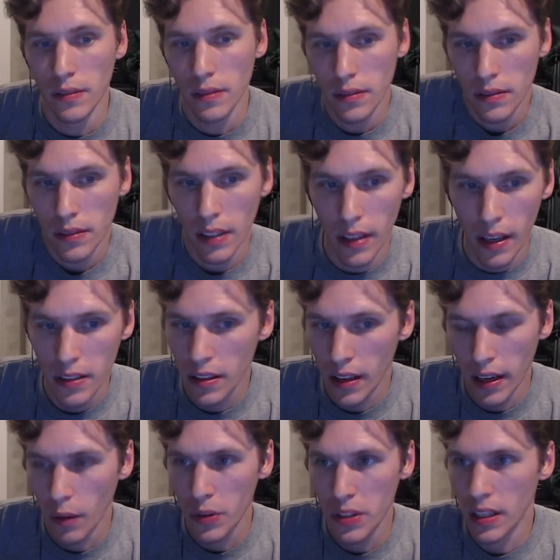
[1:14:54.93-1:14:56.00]
They didn't like
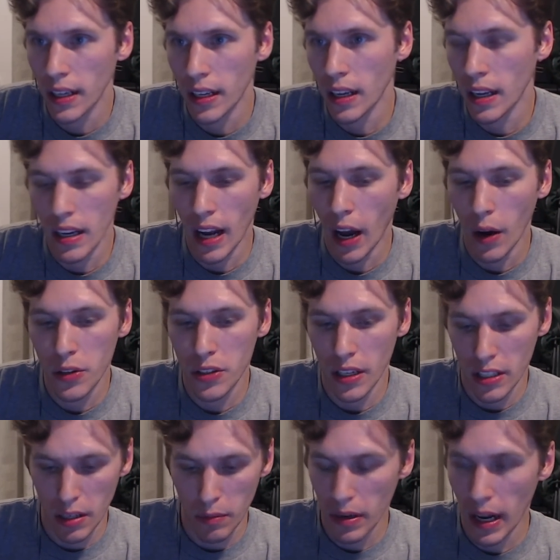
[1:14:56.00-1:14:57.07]
it wasn't like in-house like
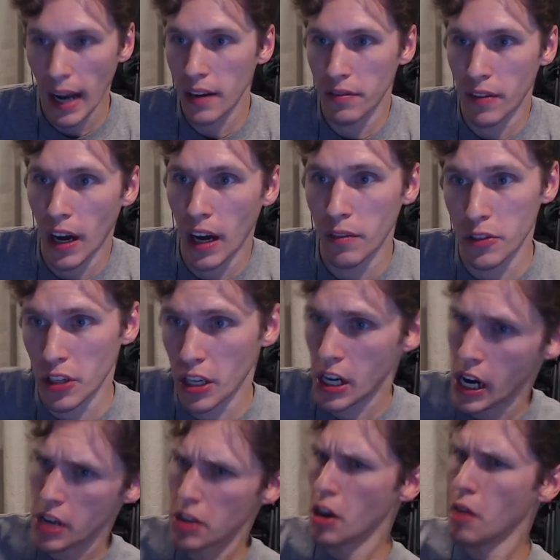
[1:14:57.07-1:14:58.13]
some guy at Valve was like,
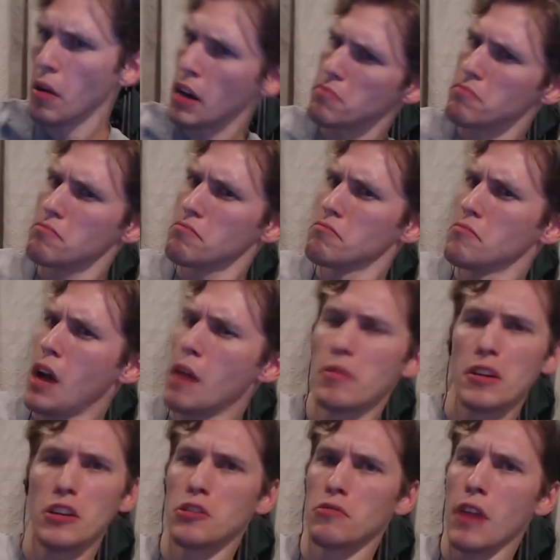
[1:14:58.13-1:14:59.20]
hey, you know what? I'm gonna
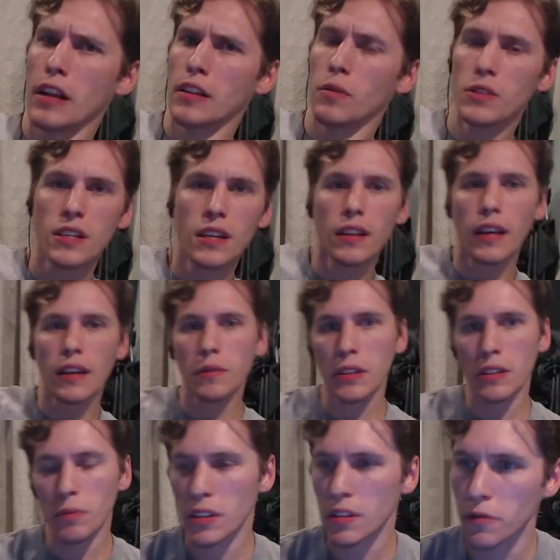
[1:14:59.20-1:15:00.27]
direct it. Wasn't it like what's
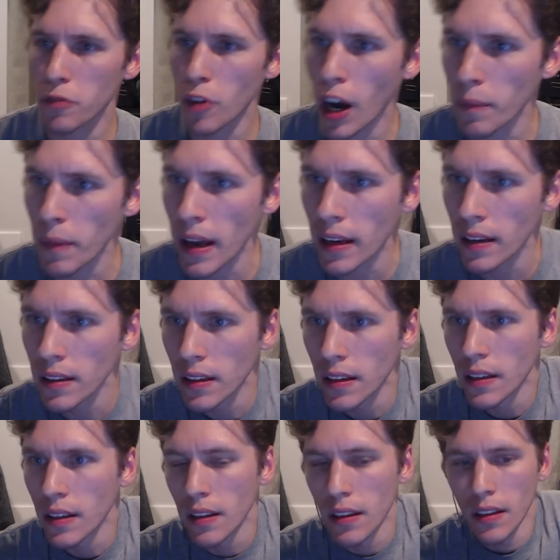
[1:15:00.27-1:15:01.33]
what's it, Frogman?
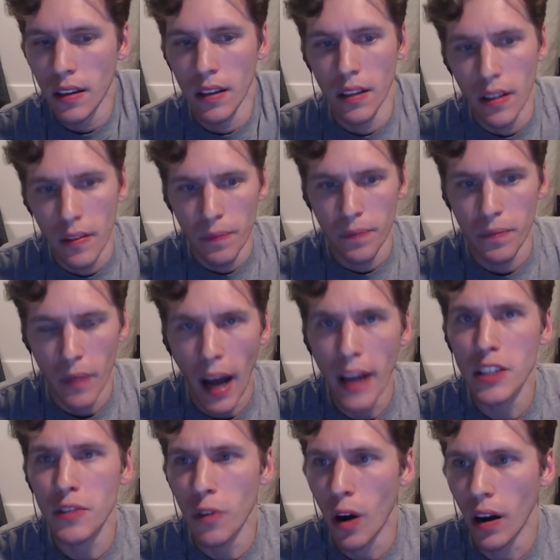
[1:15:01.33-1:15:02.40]

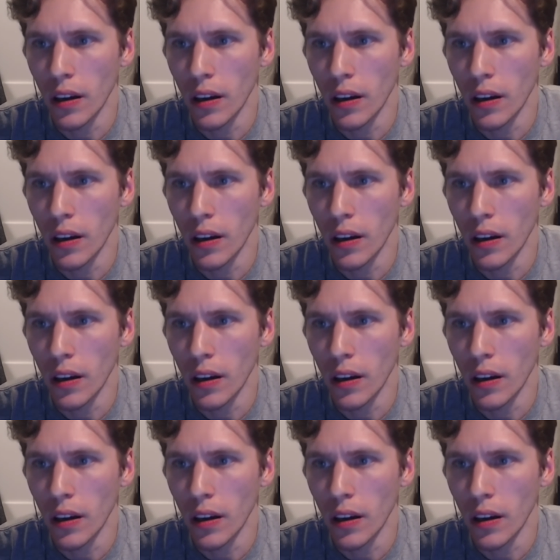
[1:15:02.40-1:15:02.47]
IceFrog.